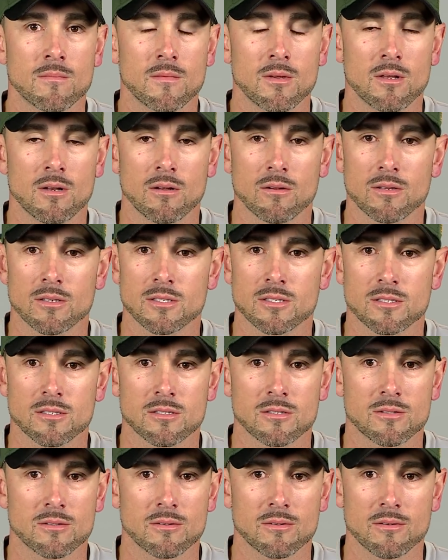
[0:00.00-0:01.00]
You know, this
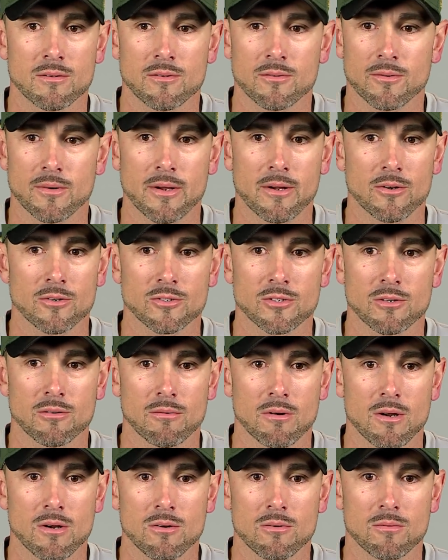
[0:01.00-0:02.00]
is 3 years in a
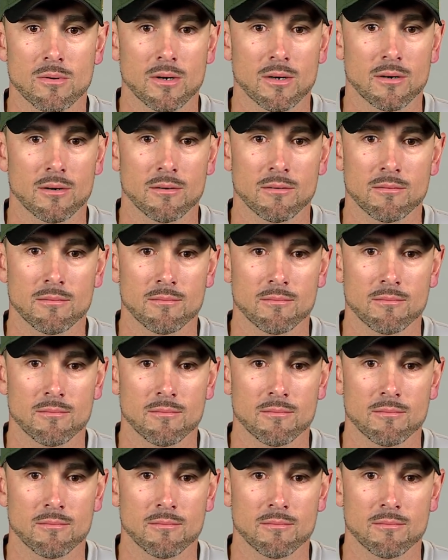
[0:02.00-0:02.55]
row where